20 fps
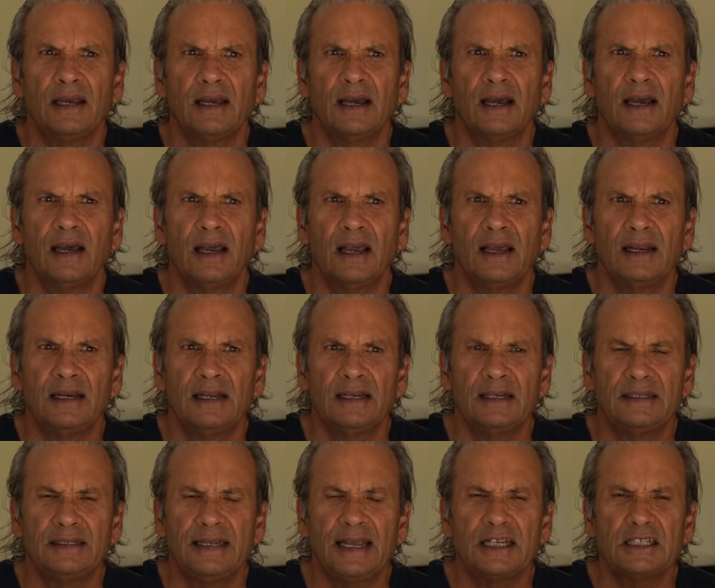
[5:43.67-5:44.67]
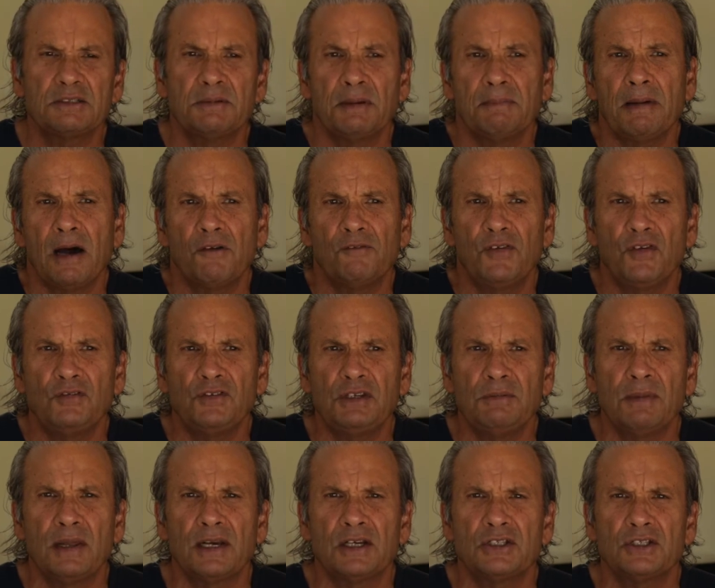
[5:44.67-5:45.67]
And it takes me about 50
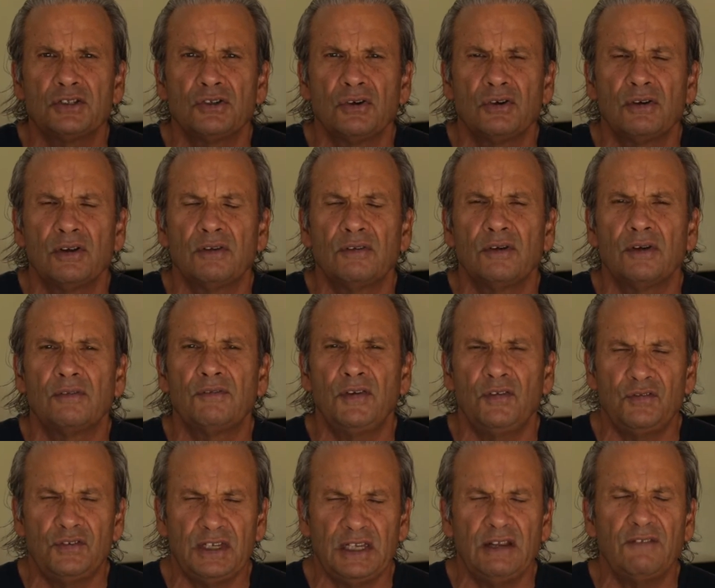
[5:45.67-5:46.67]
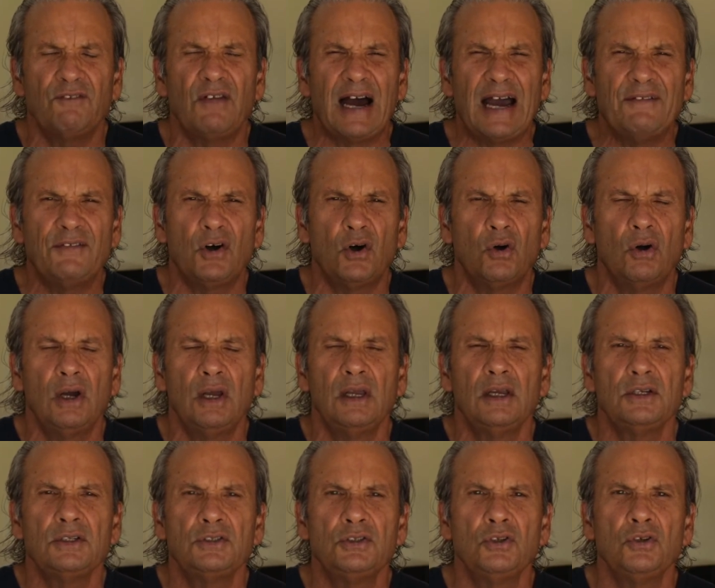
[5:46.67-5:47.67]
minutes to 50
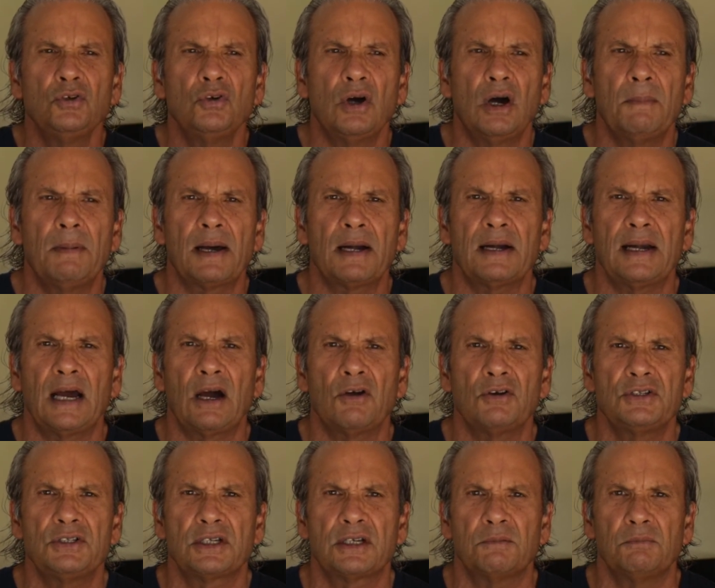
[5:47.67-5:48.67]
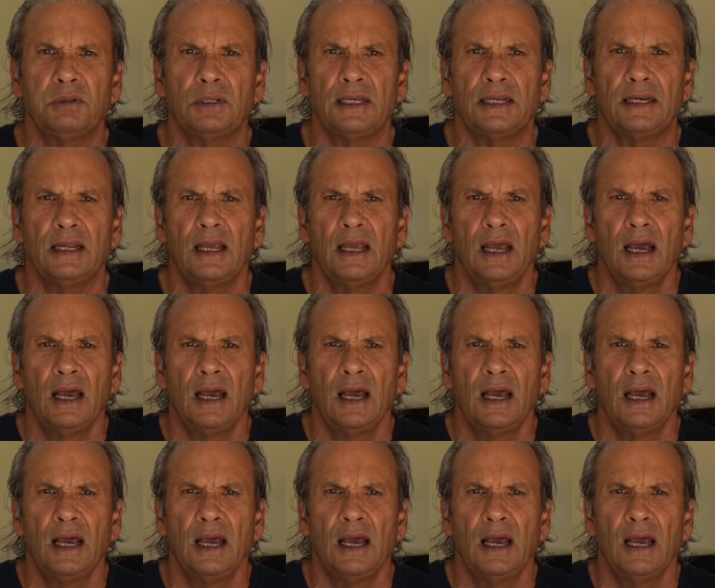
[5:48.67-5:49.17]
to about an hour to complete.